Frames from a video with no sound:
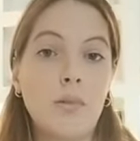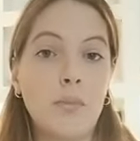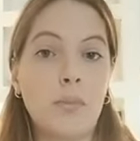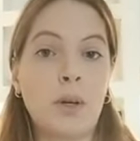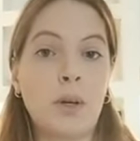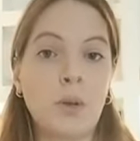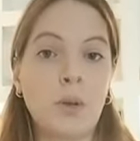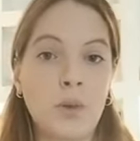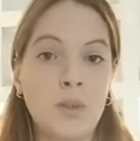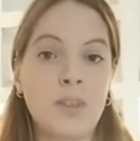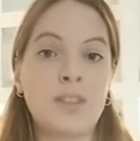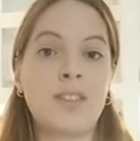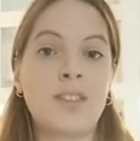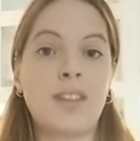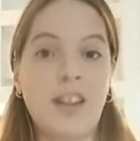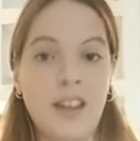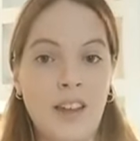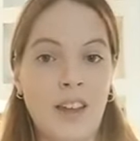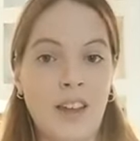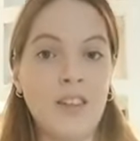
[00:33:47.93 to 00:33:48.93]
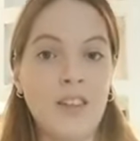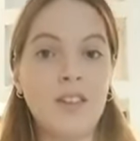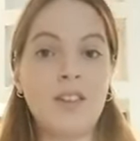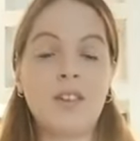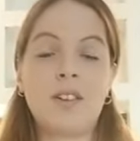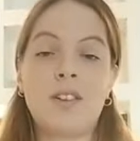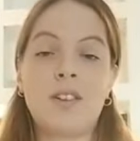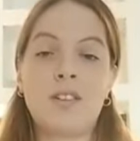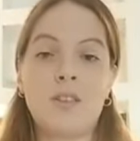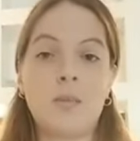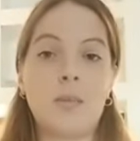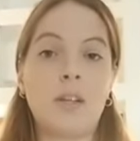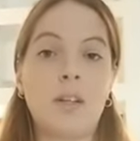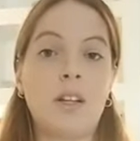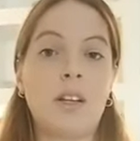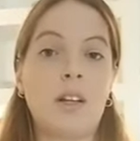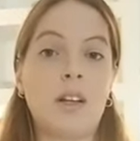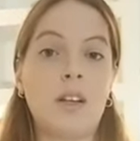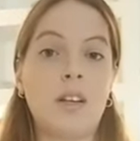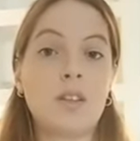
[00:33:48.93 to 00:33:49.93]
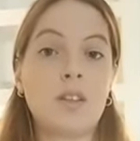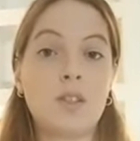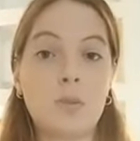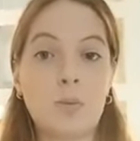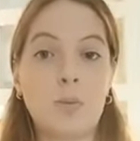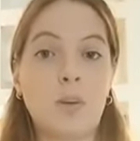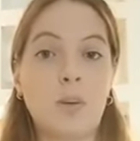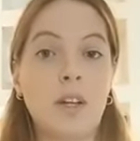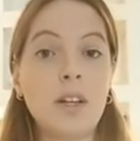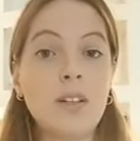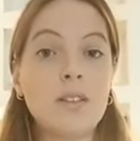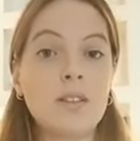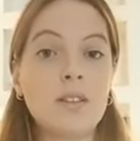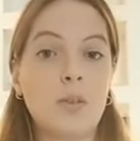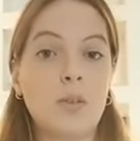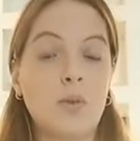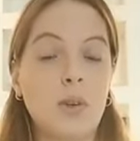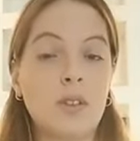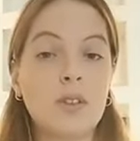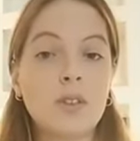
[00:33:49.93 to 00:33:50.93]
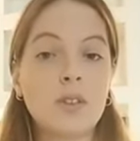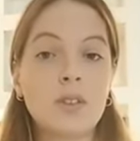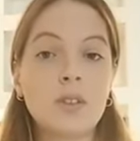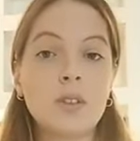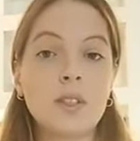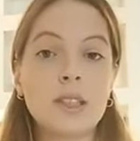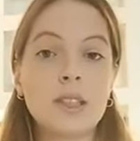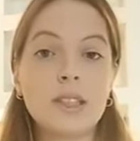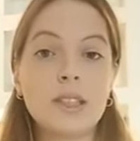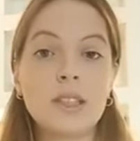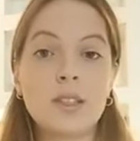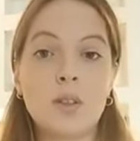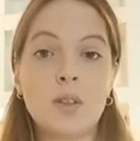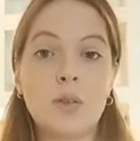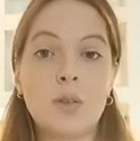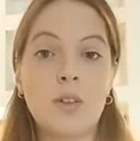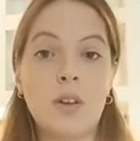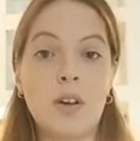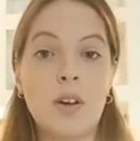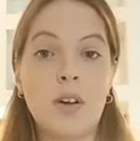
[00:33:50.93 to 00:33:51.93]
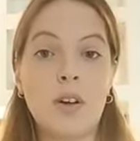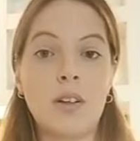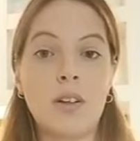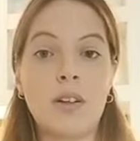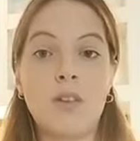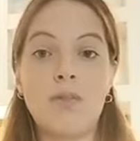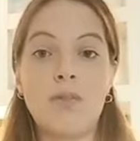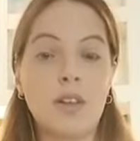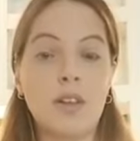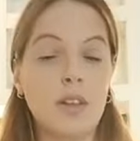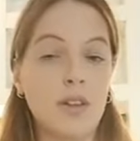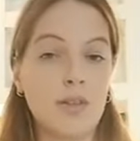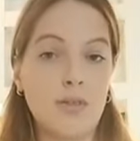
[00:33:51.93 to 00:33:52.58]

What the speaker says: because again there is so many springs and water sources, so there are different